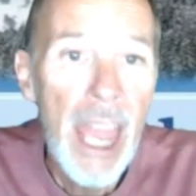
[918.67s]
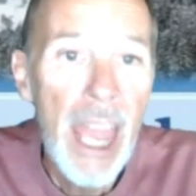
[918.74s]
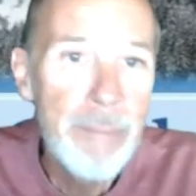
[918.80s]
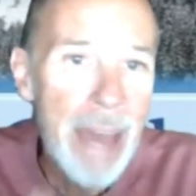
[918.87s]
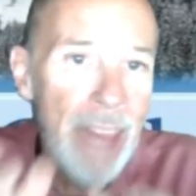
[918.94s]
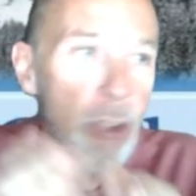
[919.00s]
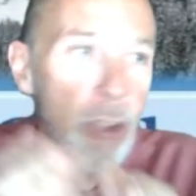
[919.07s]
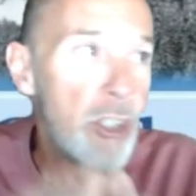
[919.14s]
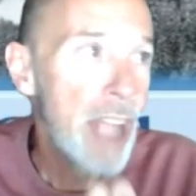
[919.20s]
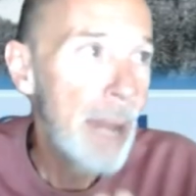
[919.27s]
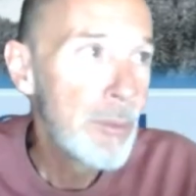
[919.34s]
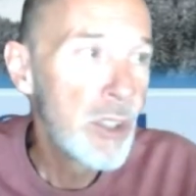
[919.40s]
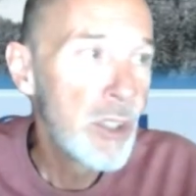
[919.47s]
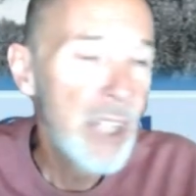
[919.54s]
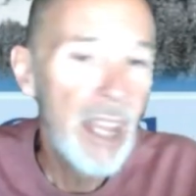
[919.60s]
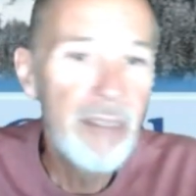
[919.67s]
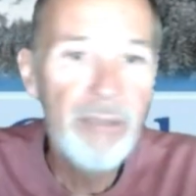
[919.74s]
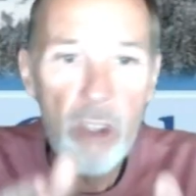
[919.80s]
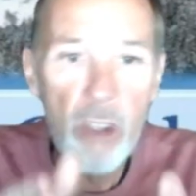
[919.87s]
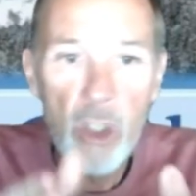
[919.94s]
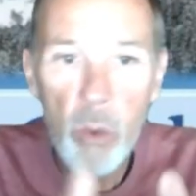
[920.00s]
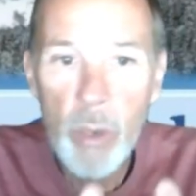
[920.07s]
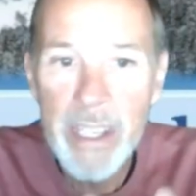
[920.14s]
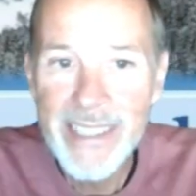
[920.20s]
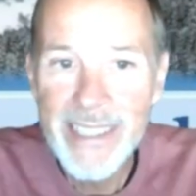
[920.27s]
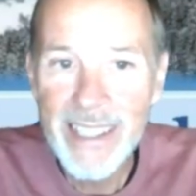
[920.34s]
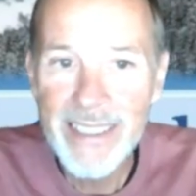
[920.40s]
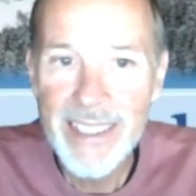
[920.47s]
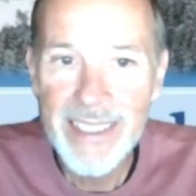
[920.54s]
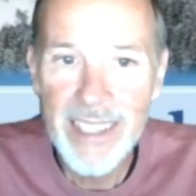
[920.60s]
In Matthew chapter 10, verse
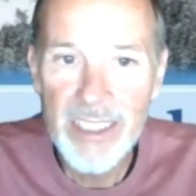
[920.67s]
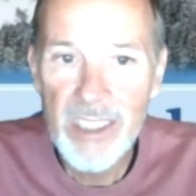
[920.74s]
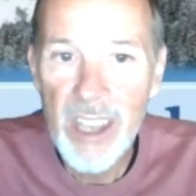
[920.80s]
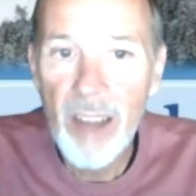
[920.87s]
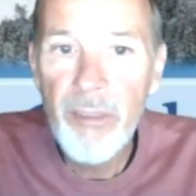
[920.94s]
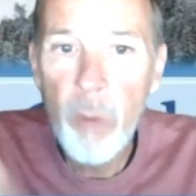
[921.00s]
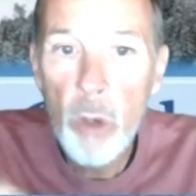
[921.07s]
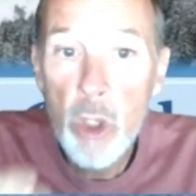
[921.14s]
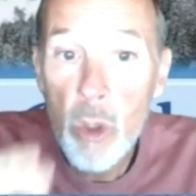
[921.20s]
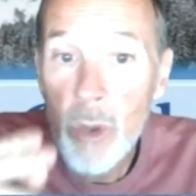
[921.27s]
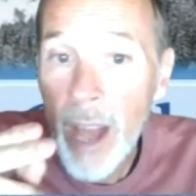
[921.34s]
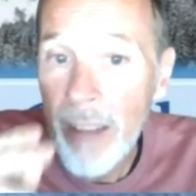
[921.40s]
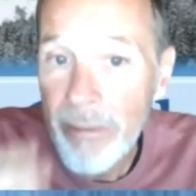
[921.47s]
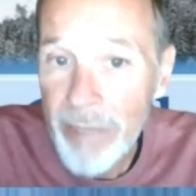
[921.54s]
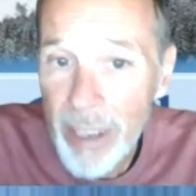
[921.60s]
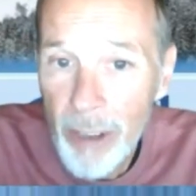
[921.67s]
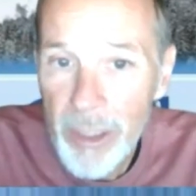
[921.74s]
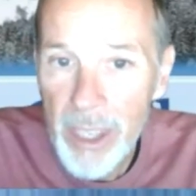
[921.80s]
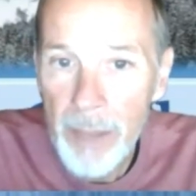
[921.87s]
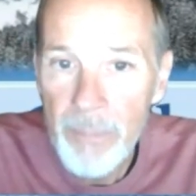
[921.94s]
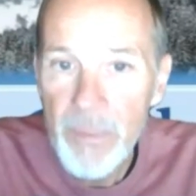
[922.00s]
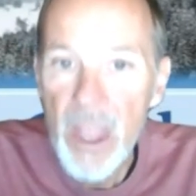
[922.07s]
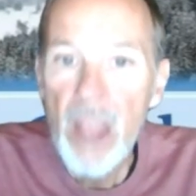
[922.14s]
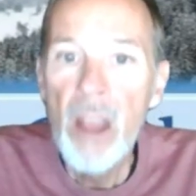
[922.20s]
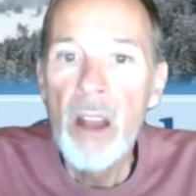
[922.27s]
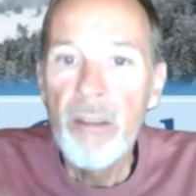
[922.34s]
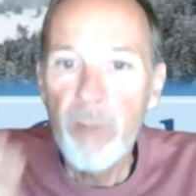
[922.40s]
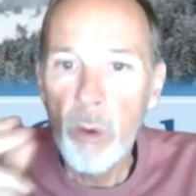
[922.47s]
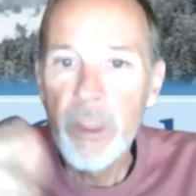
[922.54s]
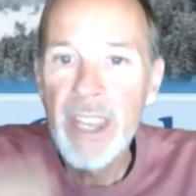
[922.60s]
26, it says, "Therefore, do not fear them,
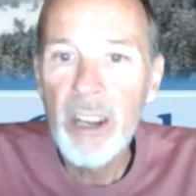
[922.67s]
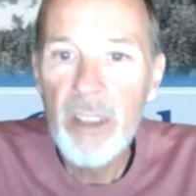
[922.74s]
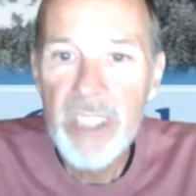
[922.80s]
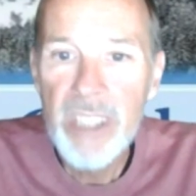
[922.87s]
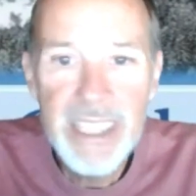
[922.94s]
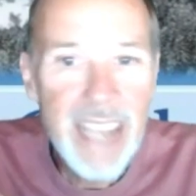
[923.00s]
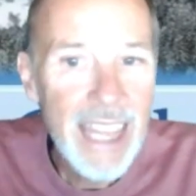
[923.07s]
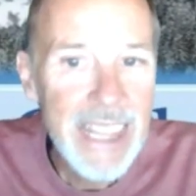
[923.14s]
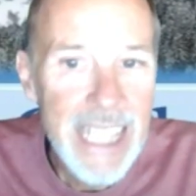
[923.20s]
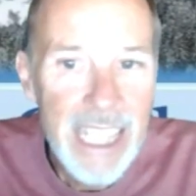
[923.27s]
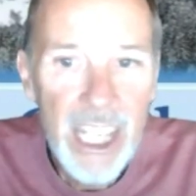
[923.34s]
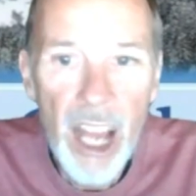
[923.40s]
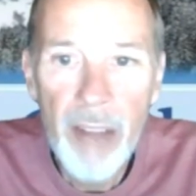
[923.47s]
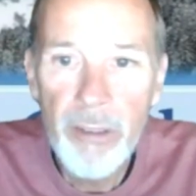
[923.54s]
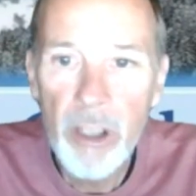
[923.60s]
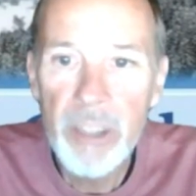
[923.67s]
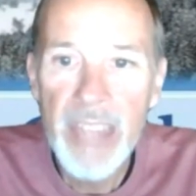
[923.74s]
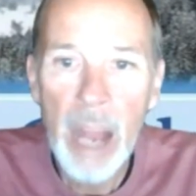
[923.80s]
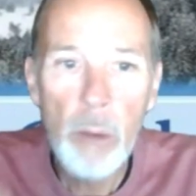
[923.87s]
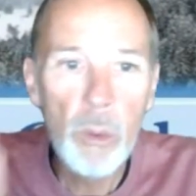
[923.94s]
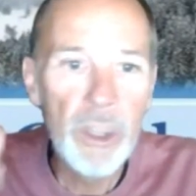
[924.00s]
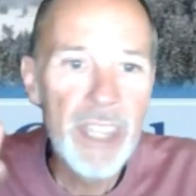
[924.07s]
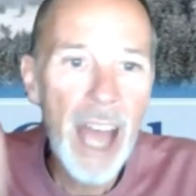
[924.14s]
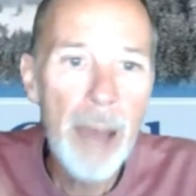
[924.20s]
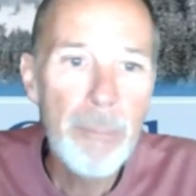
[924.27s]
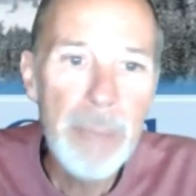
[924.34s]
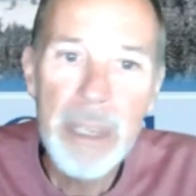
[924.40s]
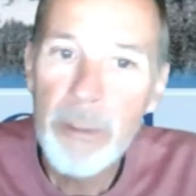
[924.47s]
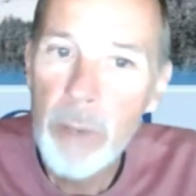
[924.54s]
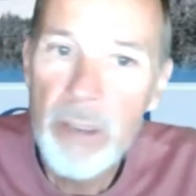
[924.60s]
for there is nothing covered that will
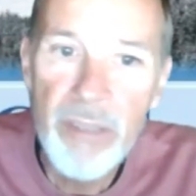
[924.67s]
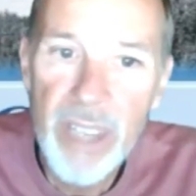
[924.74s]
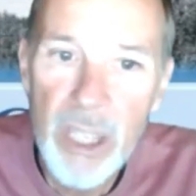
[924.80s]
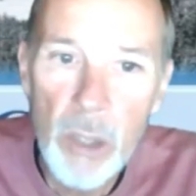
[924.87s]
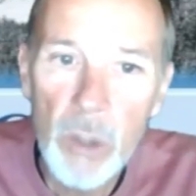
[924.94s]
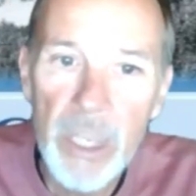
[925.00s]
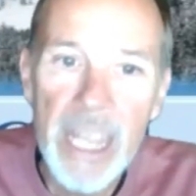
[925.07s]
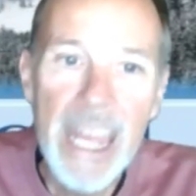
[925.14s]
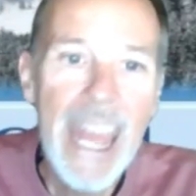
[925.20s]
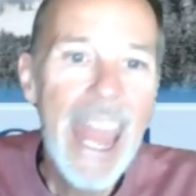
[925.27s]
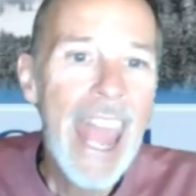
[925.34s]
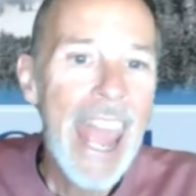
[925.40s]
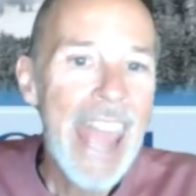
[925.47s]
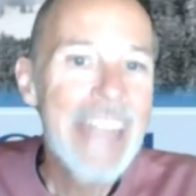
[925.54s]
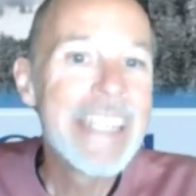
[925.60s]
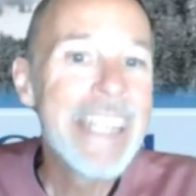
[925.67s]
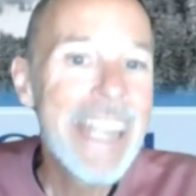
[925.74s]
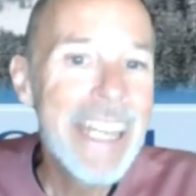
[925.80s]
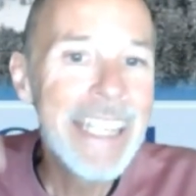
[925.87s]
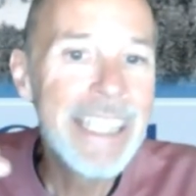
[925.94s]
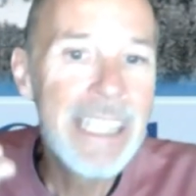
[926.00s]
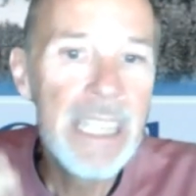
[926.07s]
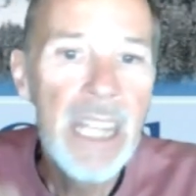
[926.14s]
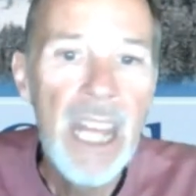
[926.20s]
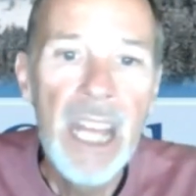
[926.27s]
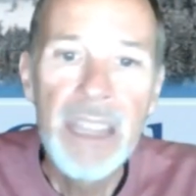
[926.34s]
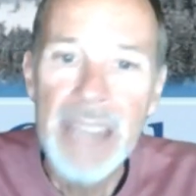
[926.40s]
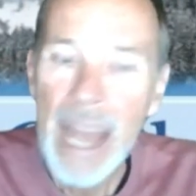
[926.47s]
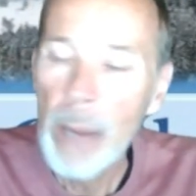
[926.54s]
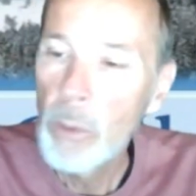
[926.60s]
not be revealed, and hidden
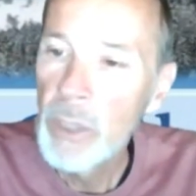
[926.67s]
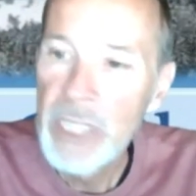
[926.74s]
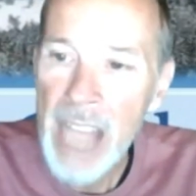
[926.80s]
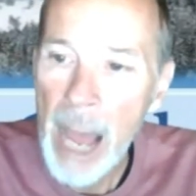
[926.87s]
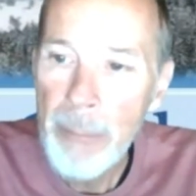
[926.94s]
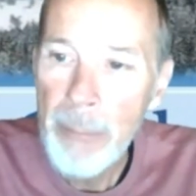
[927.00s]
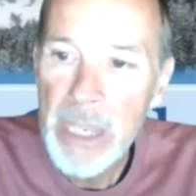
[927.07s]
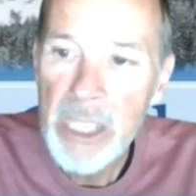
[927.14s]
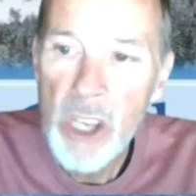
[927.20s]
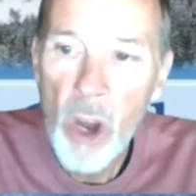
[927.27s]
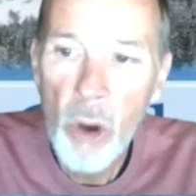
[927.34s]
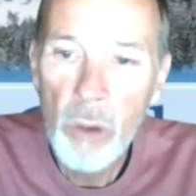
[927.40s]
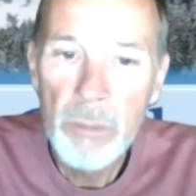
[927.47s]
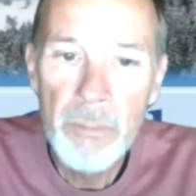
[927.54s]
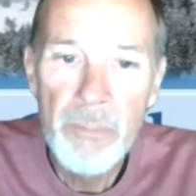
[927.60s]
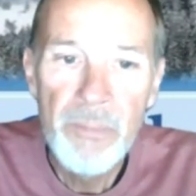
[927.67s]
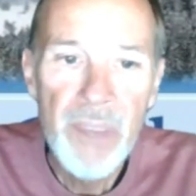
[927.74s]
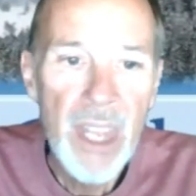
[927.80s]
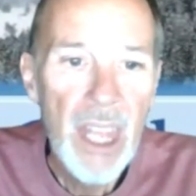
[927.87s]
that will not be known."